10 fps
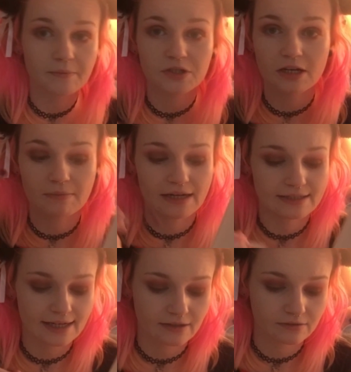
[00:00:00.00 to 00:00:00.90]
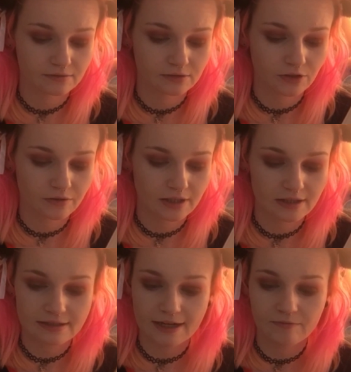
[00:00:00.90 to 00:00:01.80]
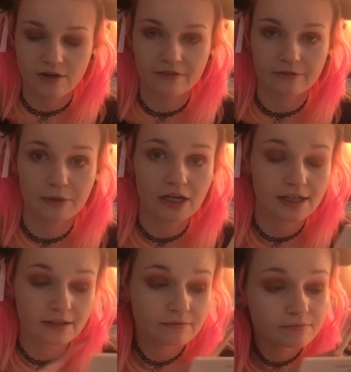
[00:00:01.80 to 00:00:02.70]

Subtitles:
just going to blend it out using the same red from earlier.